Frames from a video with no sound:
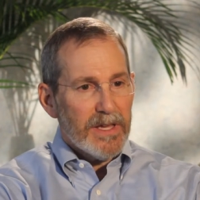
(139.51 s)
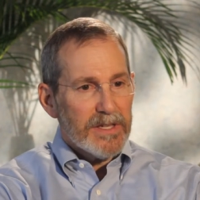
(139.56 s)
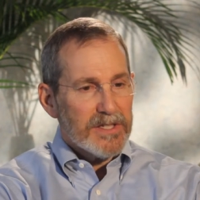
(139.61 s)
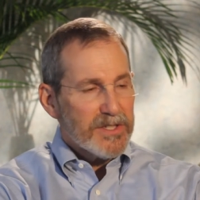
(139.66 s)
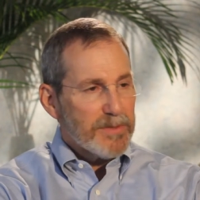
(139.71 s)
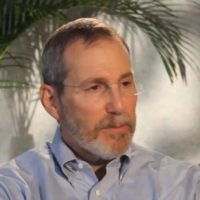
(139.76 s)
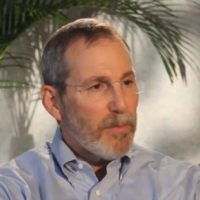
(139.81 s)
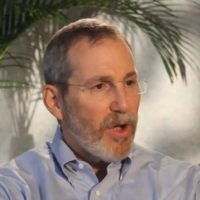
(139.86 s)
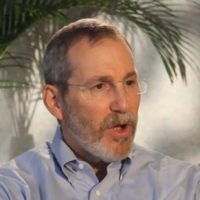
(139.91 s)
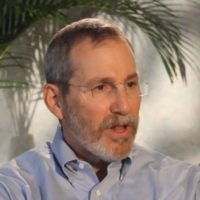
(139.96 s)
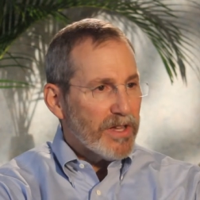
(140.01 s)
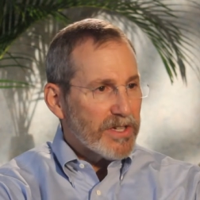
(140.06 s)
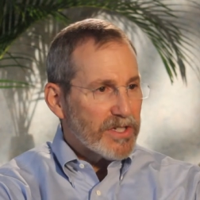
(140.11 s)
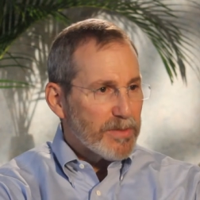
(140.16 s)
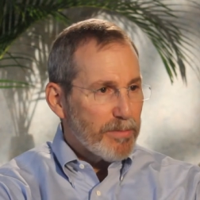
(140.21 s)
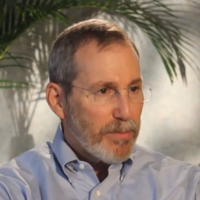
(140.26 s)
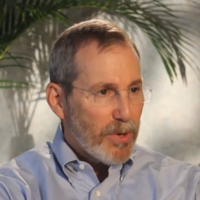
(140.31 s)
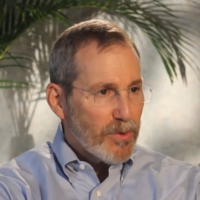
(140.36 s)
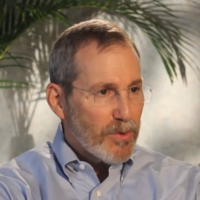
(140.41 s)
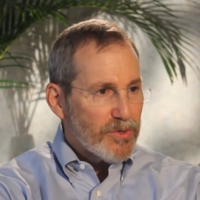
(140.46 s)
small
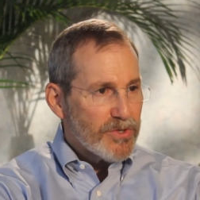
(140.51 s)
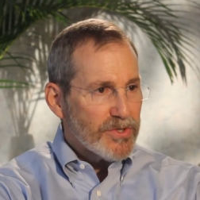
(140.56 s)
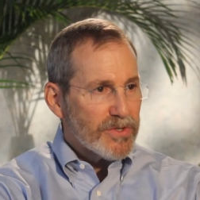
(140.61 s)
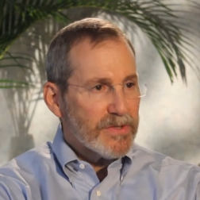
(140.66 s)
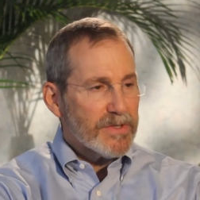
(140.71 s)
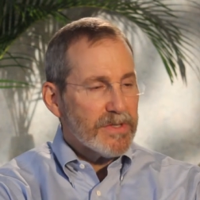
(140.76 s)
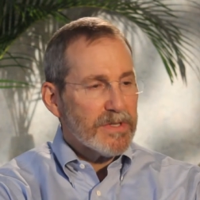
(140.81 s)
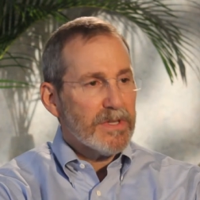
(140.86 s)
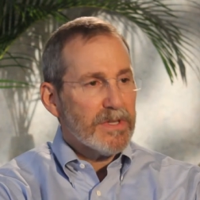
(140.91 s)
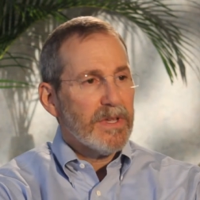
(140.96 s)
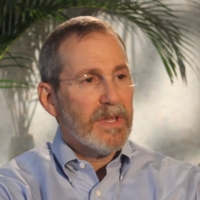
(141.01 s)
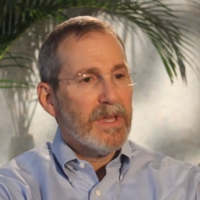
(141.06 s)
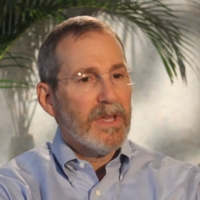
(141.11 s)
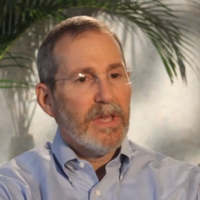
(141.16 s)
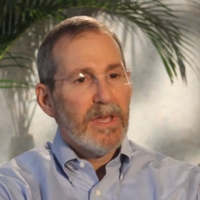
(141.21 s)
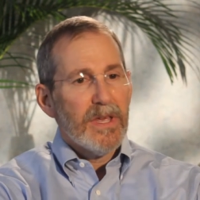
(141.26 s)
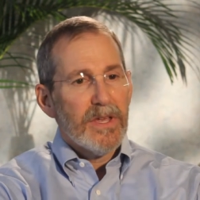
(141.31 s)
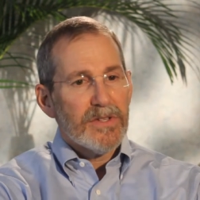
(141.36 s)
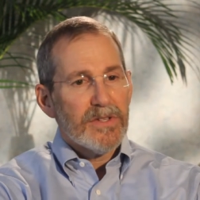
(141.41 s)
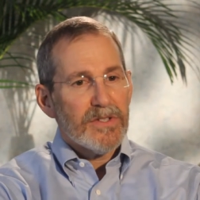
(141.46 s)
exposures,
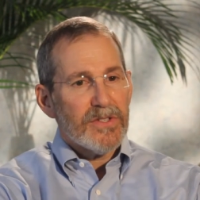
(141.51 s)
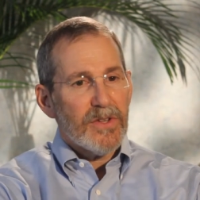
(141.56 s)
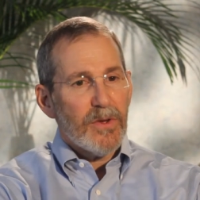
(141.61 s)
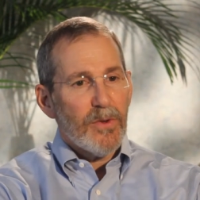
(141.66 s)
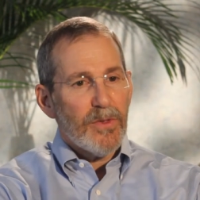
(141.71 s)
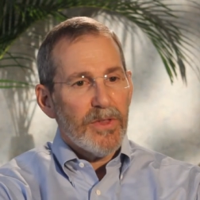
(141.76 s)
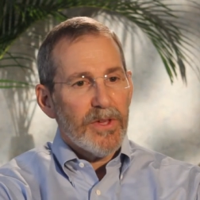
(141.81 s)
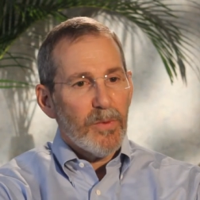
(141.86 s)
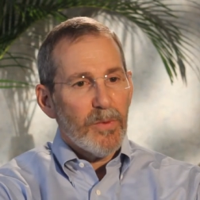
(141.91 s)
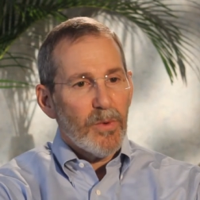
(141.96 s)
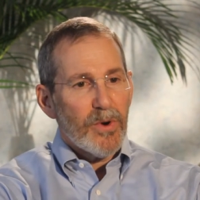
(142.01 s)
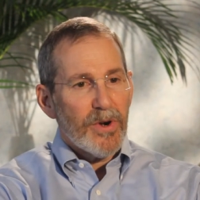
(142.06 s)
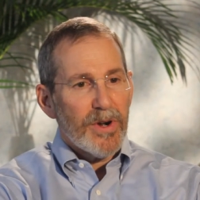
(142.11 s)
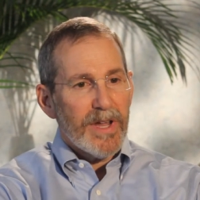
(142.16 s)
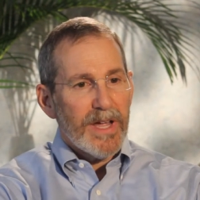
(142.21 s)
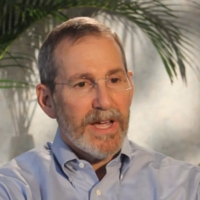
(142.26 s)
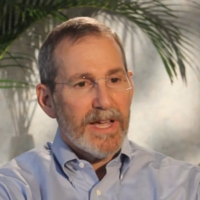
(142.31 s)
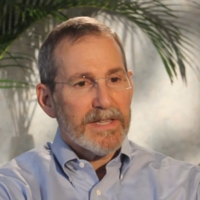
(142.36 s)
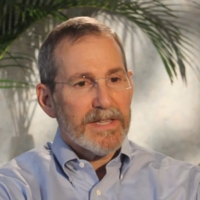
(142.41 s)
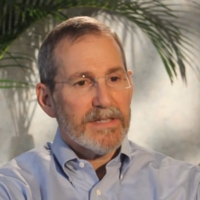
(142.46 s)
so that we're
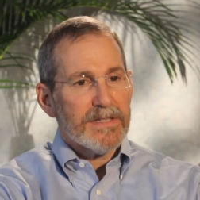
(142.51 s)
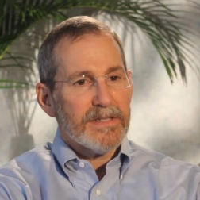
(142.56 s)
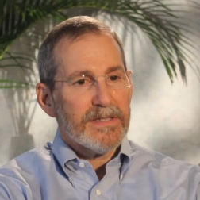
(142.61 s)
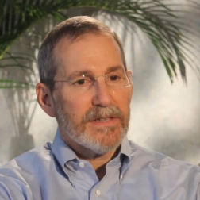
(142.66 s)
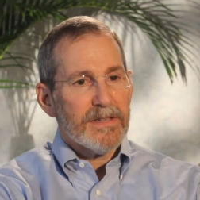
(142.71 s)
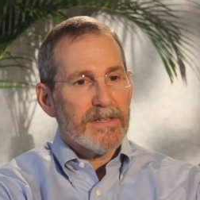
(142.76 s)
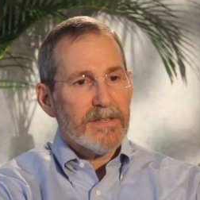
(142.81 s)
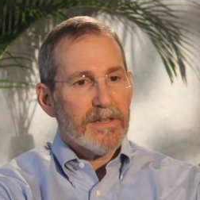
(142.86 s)
not